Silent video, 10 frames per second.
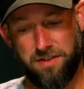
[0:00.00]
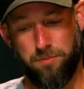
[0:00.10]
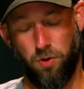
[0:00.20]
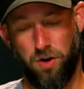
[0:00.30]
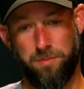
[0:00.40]

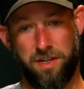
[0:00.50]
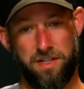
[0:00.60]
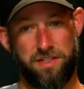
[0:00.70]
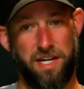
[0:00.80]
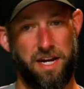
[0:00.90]
important
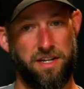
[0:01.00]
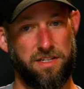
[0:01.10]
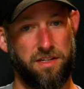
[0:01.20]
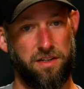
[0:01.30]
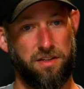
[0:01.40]
because that
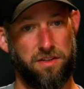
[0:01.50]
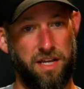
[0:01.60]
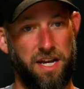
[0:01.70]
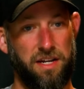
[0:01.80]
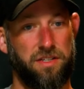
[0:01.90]
is
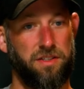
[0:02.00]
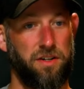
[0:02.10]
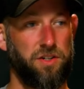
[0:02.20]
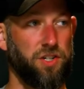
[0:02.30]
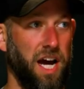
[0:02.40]
that is
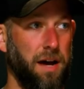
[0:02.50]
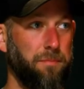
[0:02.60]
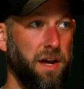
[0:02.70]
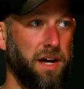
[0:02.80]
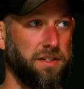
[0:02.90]
their
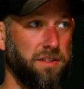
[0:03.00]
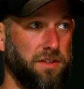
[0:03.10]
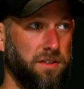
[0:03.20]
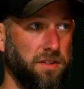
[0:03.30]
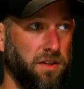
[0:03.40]
job
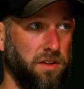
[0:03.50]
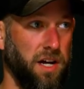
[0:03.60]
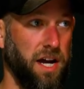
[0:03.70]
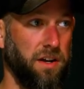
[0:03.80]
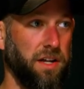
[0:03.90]
as the
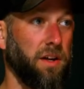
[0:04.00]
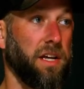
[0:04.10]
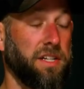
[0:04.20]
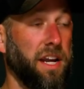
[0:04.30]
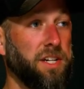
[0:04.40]
client like
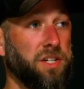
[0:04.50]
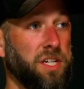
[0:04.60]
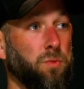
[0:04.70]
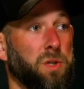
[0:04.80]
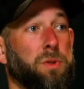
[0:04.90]
as an
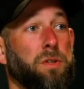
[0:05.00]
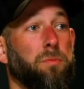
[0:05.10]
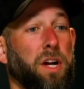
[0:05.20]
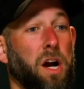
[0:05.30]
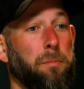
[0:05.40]
agency we're supposed to
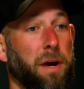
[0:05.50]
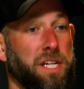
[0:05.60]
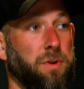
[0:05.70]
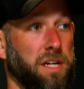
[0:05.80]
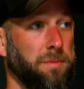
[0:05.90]
bring our
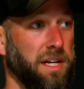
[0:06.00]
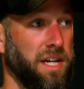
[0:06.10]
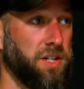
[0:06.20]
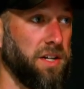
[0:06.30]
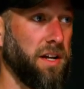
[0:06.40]
best
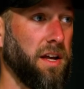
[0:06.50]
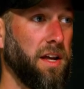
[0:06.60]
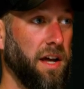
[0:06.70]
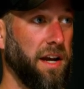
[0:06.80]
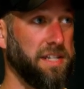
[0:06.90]
recommendation
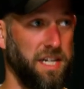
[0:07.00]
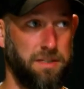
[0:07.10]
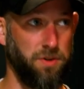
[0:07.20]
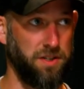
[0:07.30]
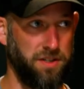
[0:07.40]
and as
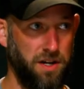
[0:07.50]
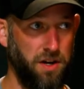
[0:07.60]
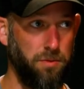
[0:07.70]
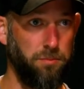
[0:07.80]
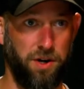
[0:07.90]
experts
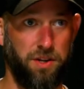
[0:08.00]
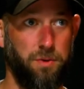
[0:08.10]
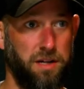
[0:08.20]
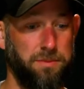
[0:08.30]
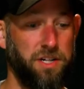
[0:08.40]
bring the
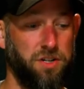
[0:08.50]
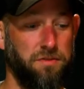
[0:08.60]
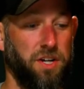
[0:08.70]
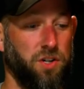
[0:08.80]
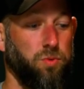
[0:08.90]
recommendation
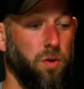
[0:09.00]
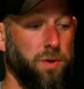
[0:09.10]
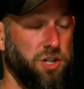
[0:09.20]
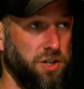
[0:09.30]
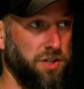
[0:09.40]
of here's what
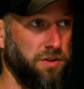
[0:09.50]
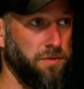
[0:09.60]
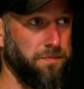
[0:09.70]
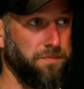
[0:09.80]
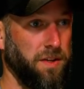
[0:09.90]
we should do
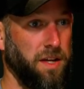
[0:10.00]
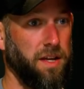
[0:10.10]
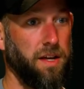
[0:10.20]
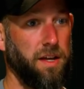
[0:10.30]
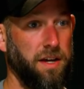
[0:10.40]

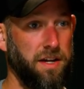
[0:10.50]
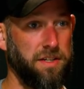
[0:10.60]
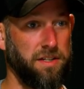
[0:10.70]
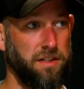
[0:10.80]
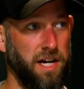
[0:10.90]
it
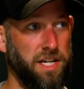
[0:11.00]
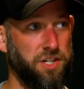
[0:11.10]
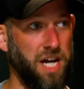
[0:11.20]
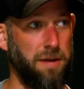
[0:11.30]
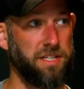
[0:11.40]
is the
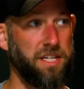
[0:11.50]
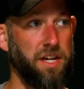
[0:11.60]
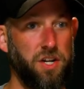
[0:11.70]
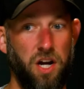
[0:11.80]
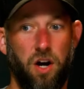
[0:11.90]
client's job to
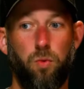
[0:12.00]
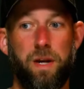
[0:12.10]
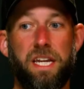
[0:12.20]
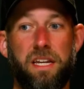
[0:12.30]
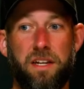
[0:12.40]
say no
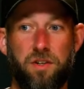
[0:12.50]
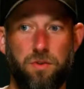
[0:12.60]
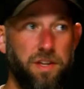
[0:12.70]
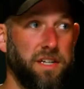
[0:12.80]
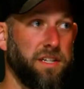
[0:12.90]
we need to
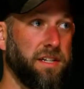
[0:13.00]
do this